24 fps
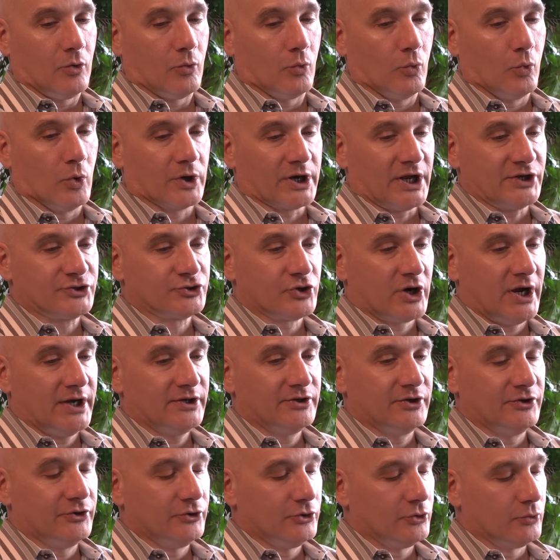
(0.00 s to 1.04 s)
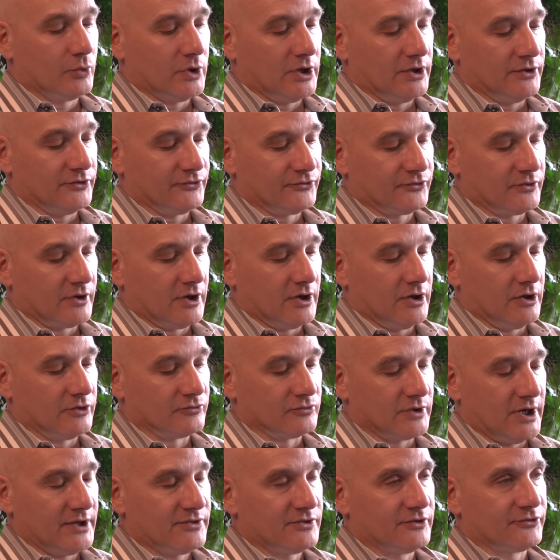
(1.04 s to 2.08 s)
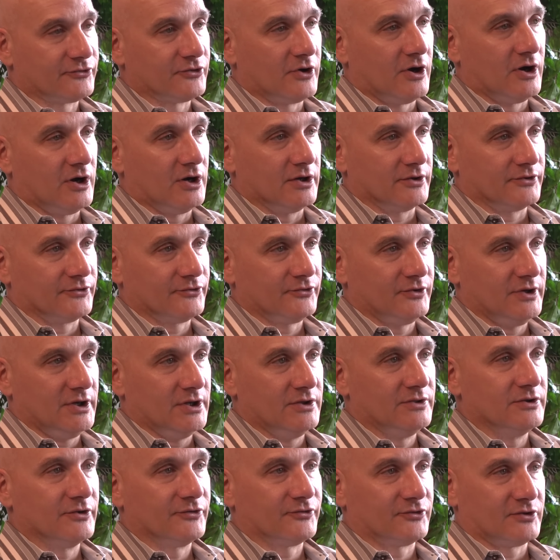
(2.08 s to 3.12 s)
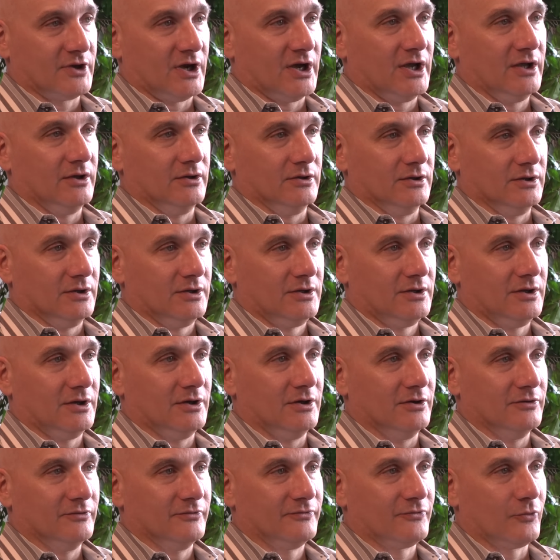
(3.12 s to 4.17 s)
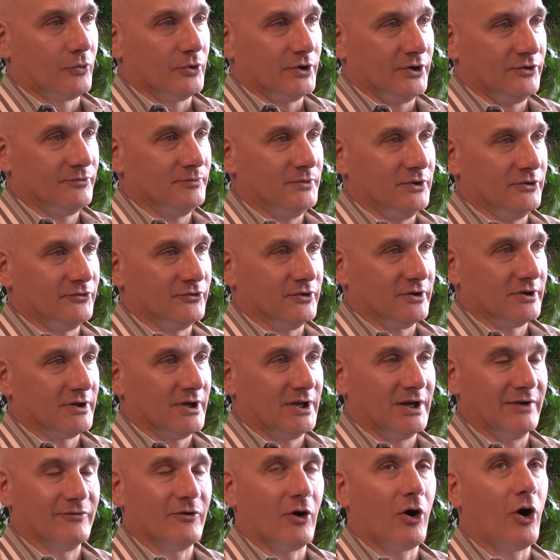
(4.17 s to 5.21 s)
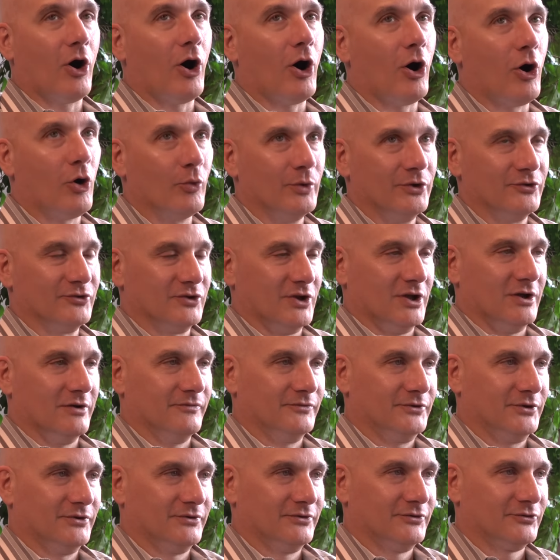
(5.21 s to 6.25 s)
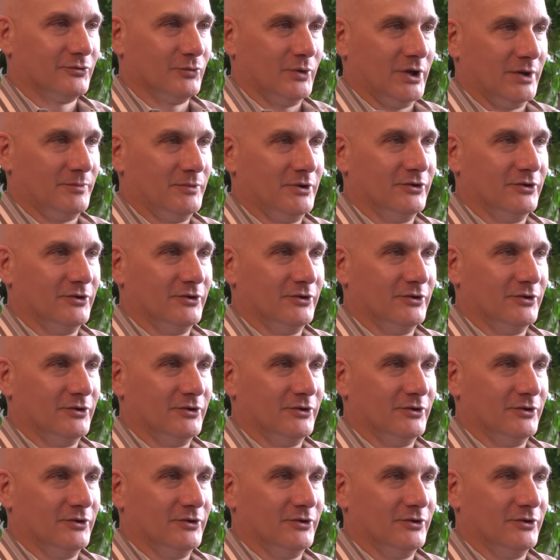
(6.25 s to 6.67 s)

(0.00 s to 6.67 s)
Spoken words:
What I tried to do was write the songs in the style of 40s music, and I've always loved swing